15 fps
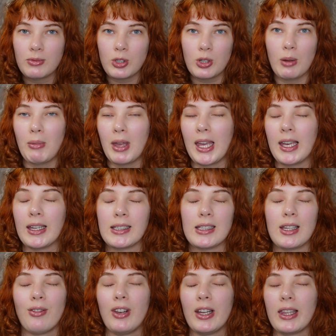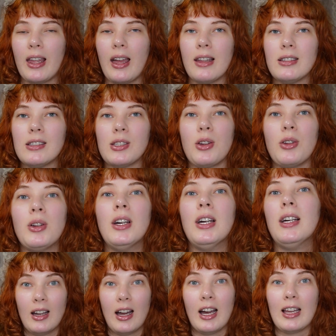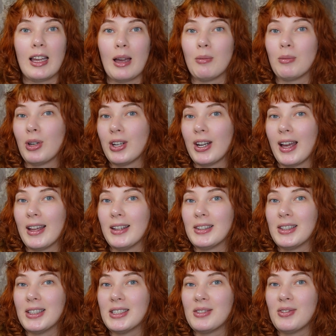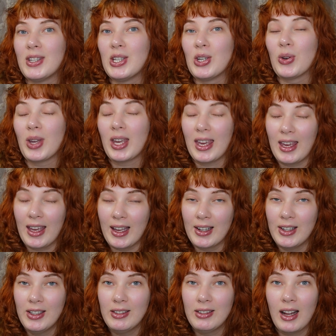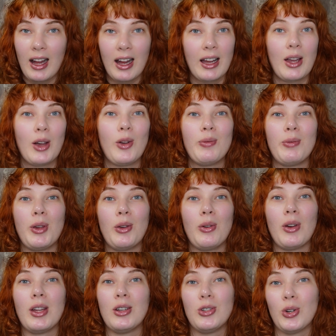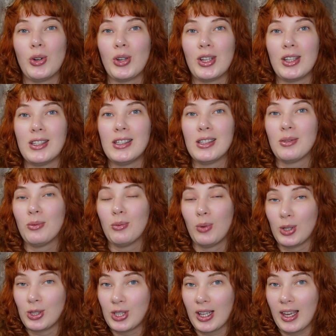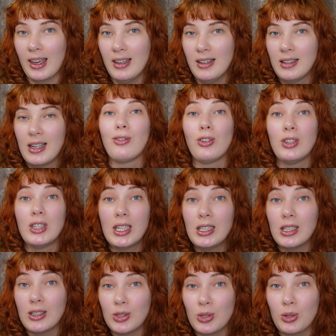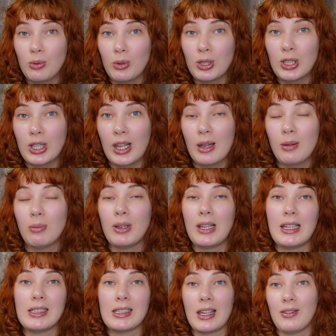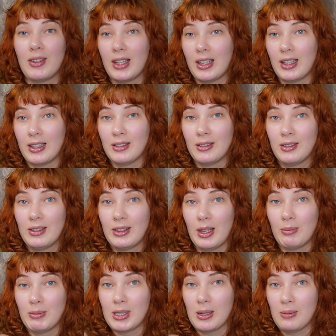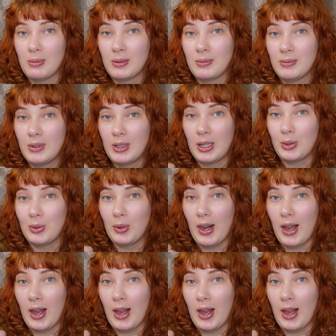trimming and stuff like that. So I am gonna end this video here. I hope you enjoyed watching it. If you did enjoy watching it, please give it a thumbs up, a little